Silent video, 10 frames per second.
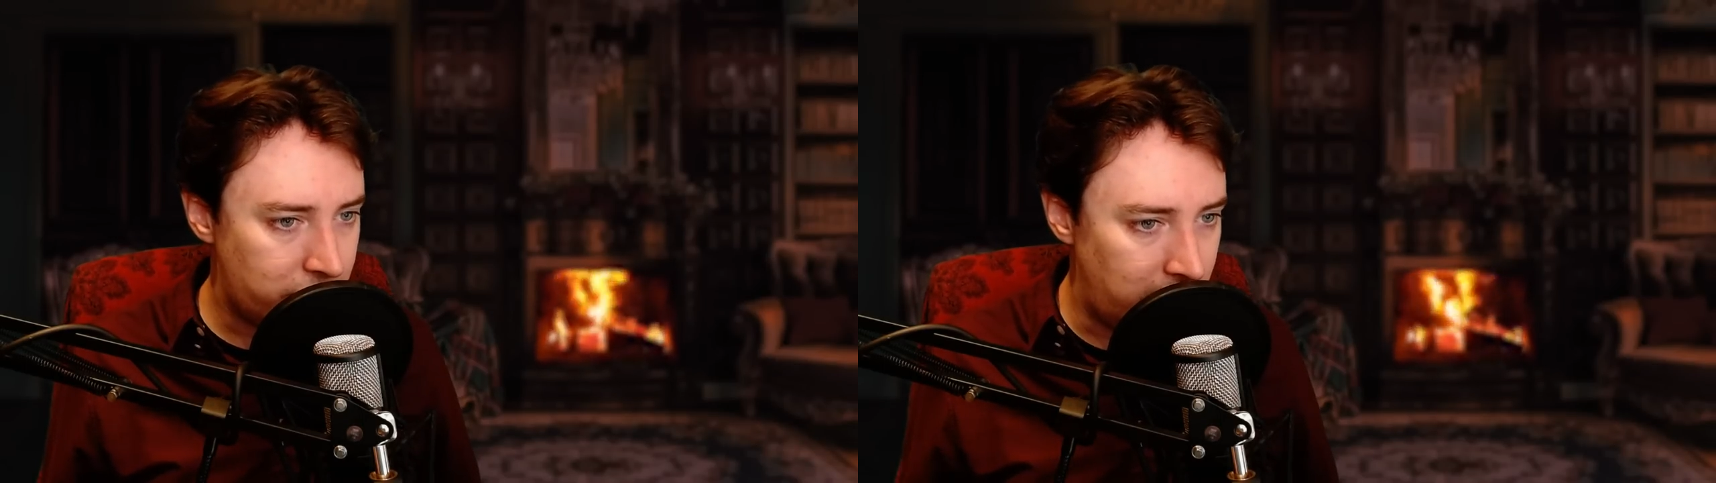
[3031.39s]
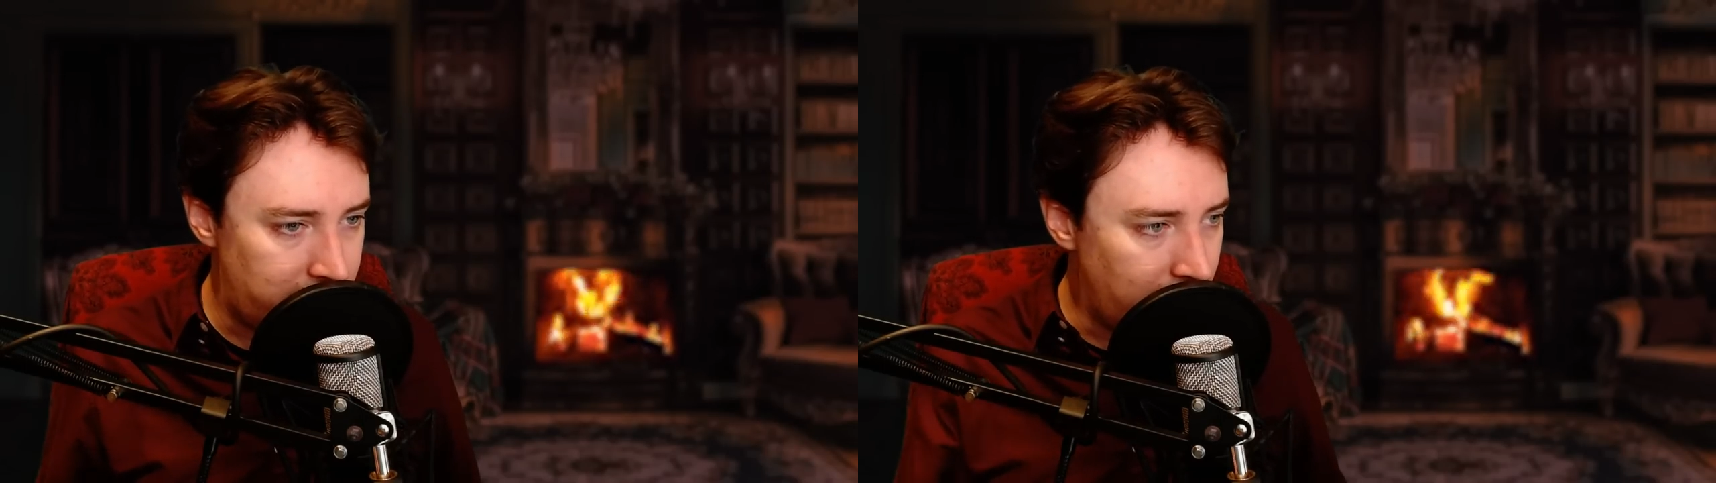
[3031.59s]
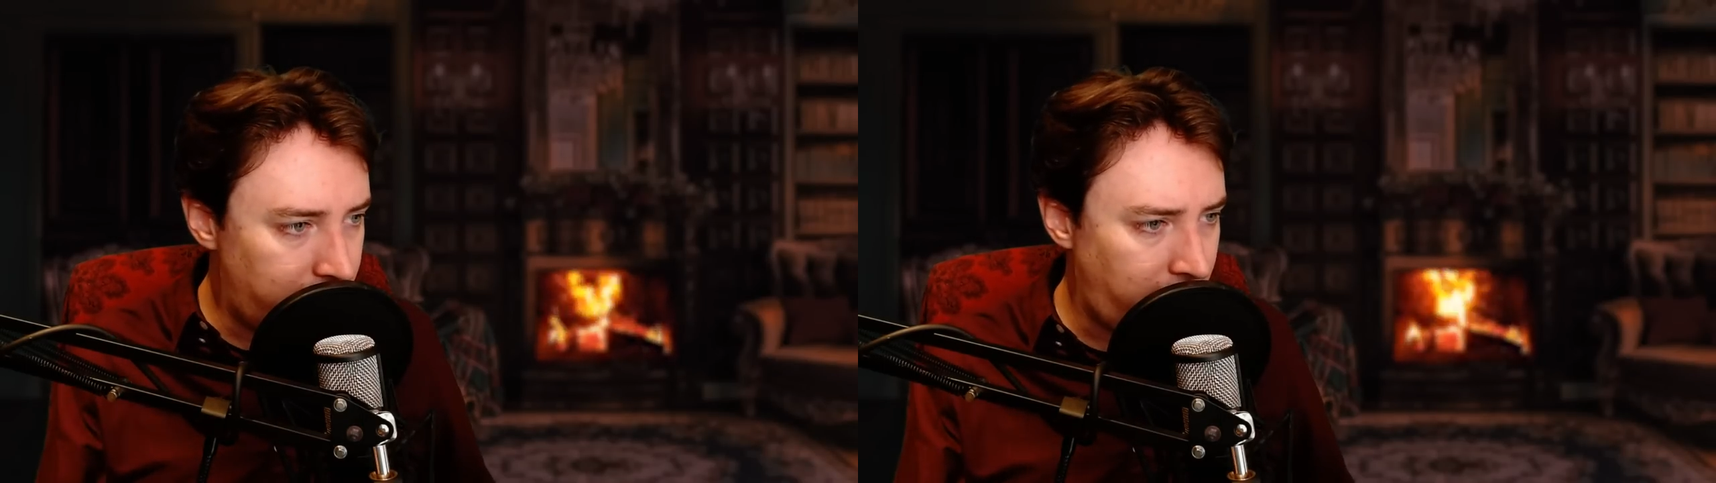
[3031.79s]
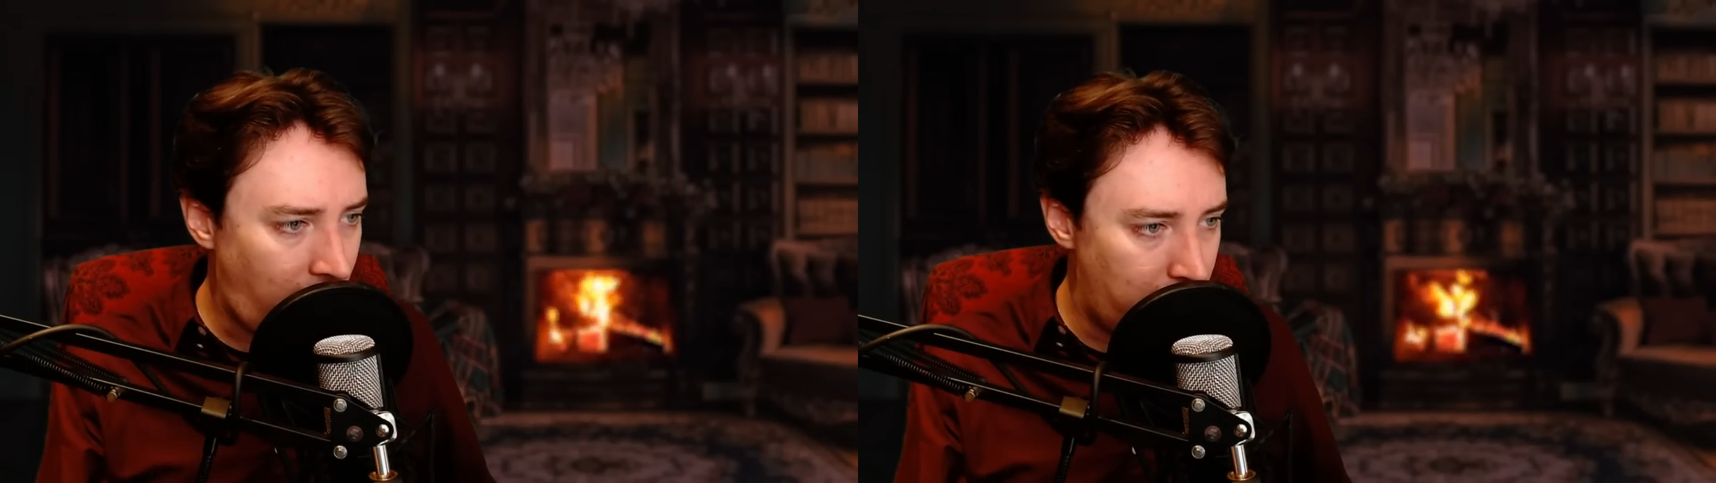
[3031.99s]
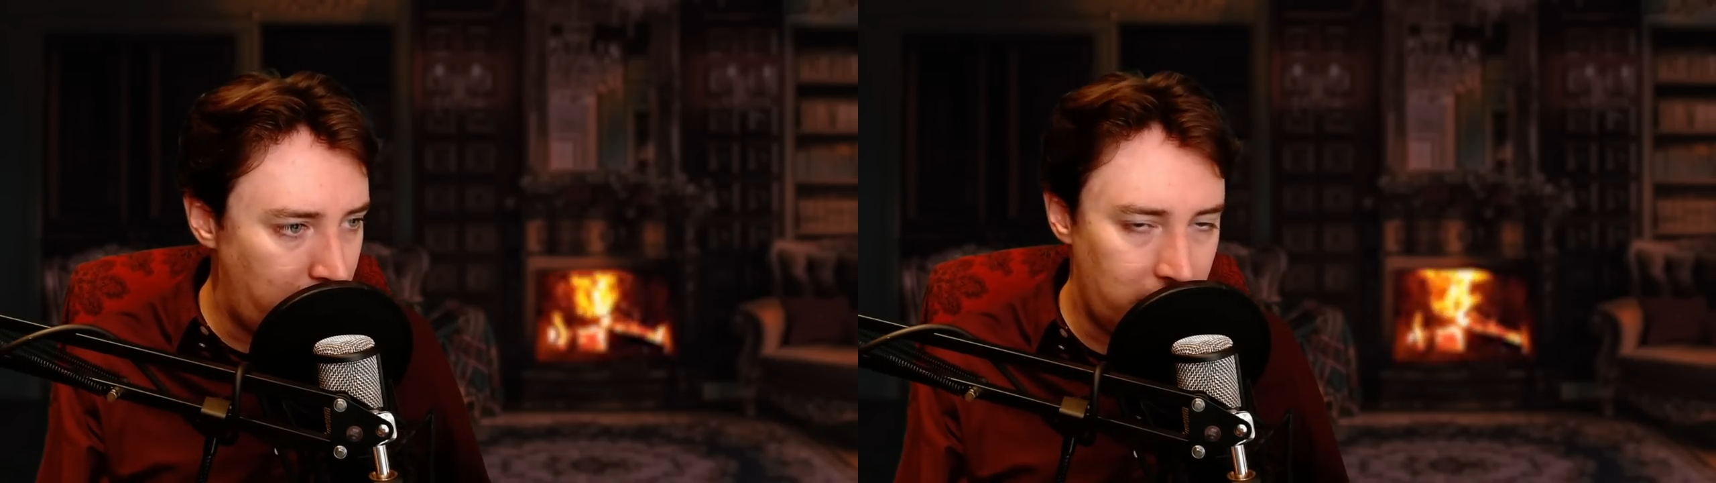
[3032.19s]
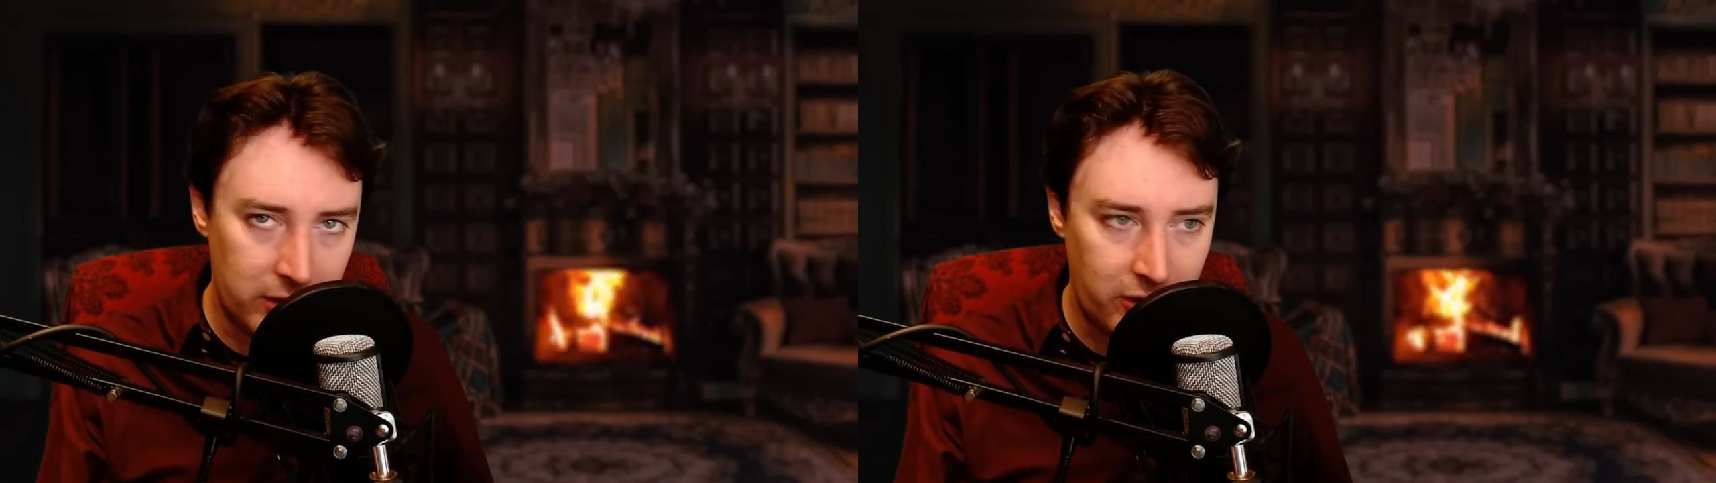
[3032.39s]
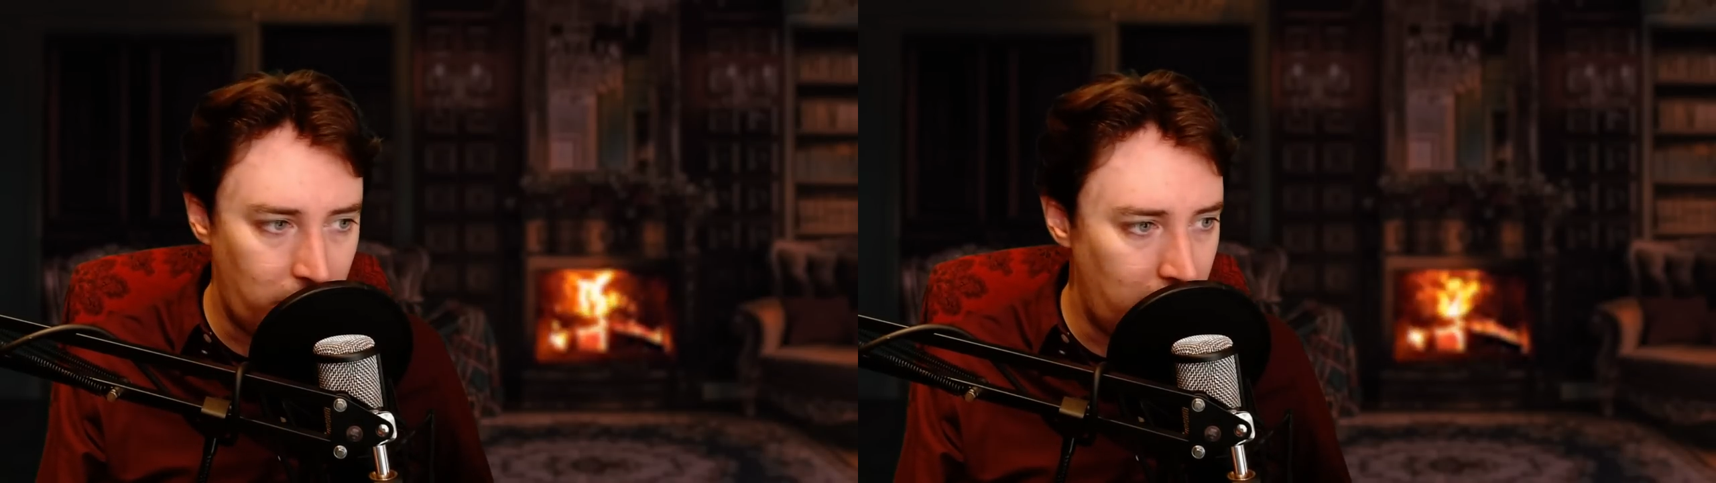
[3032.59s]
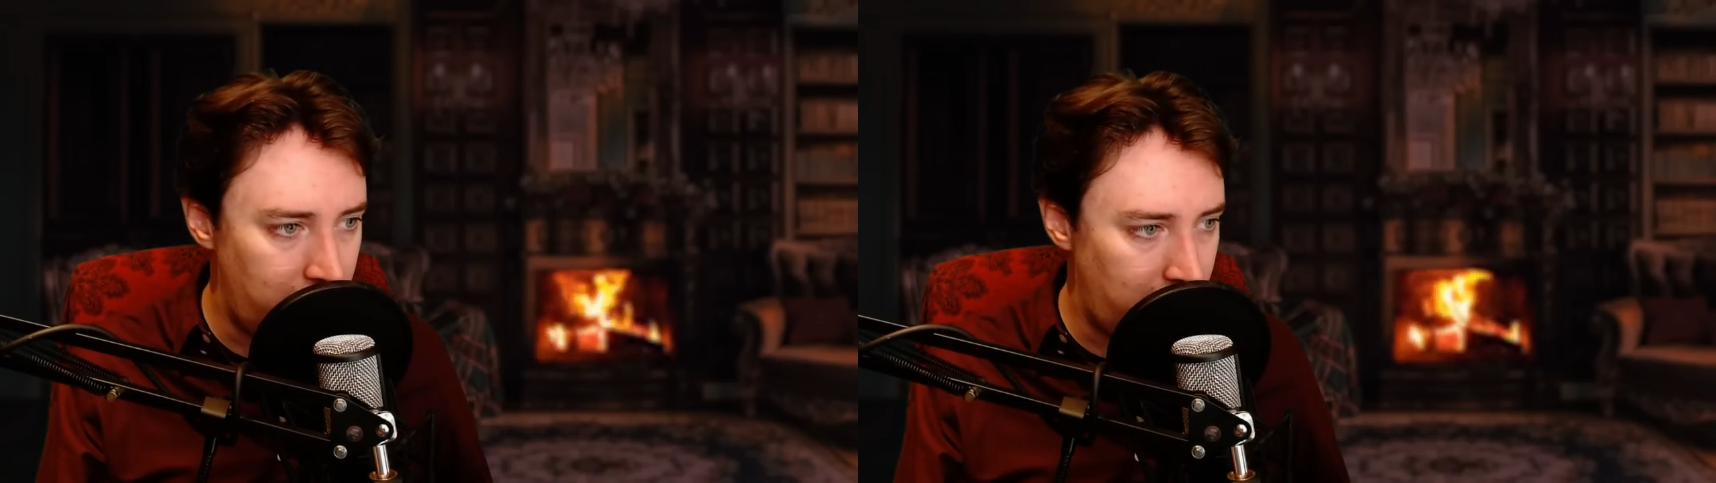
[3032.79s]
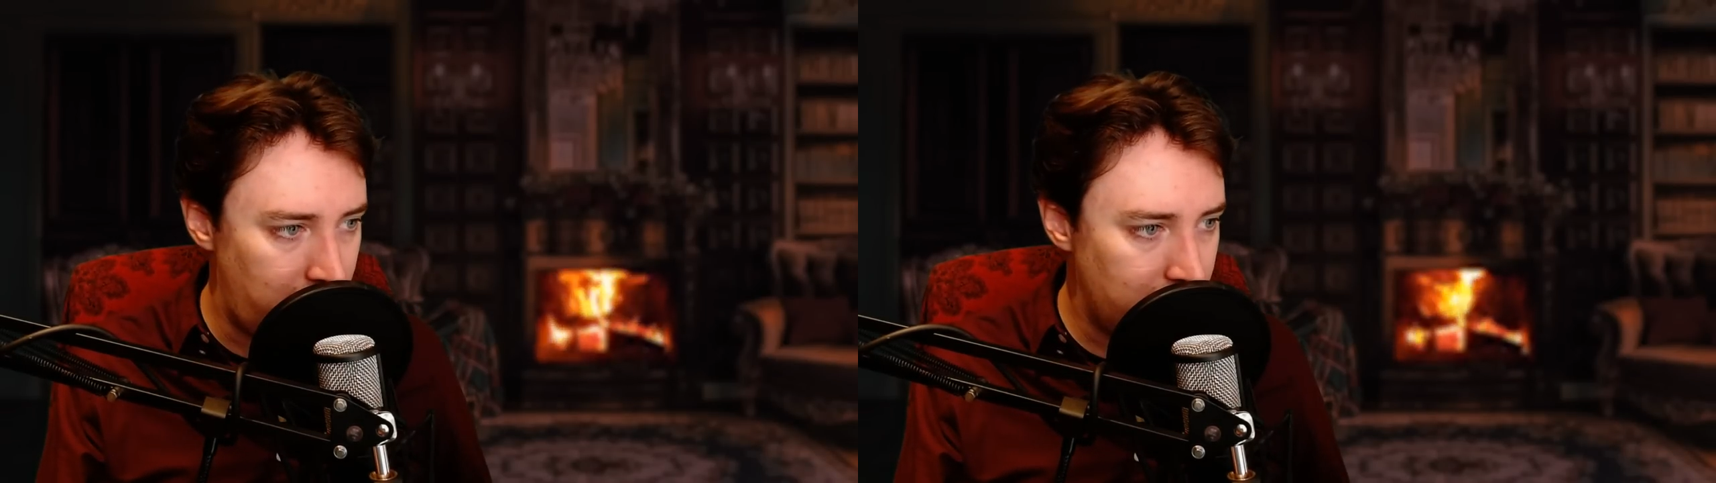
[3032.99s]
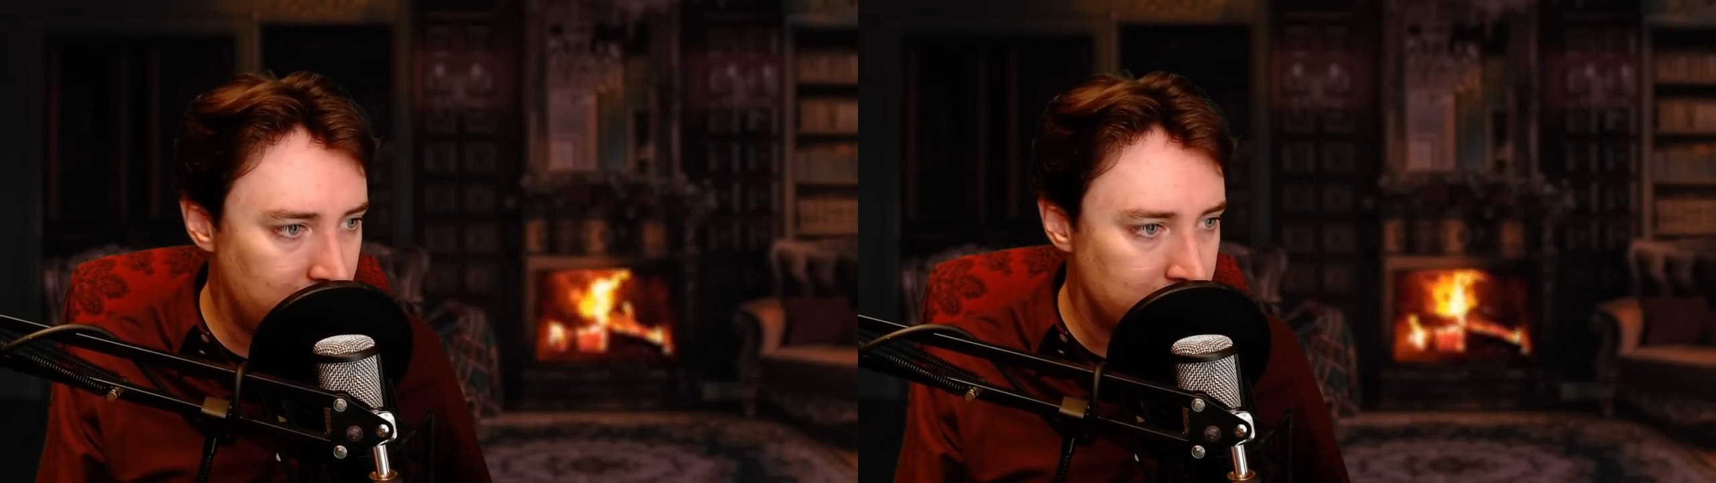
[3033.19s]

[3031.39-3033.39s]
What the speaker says: and a fire burning somewhere near you?